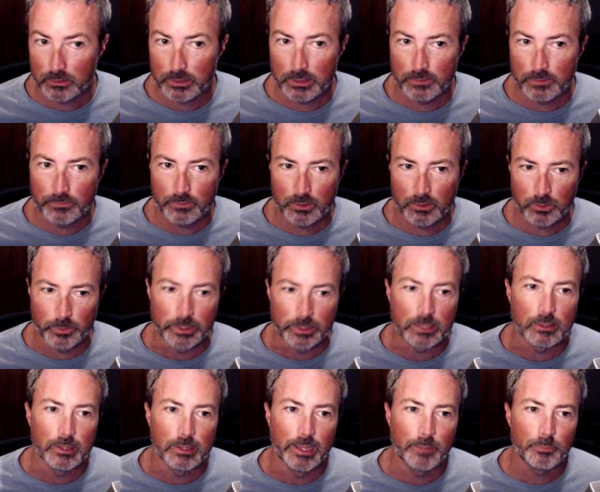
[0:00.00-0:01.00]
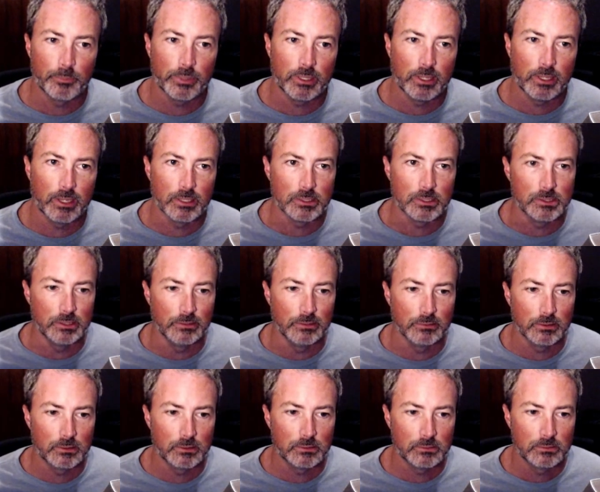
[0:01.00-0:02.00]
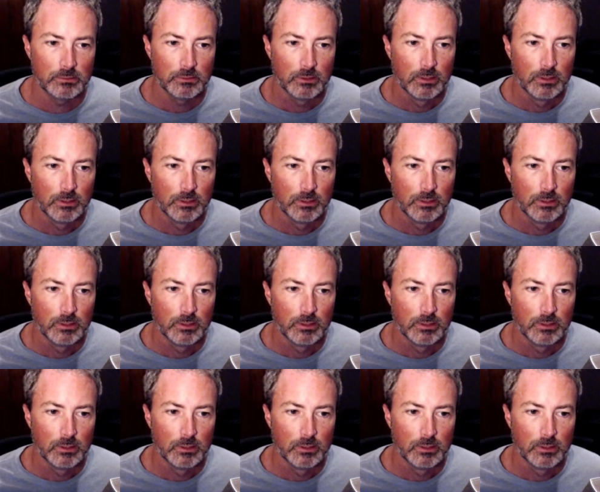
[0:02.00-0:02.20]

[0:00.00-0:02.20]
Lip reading: even though we clamp it at 0,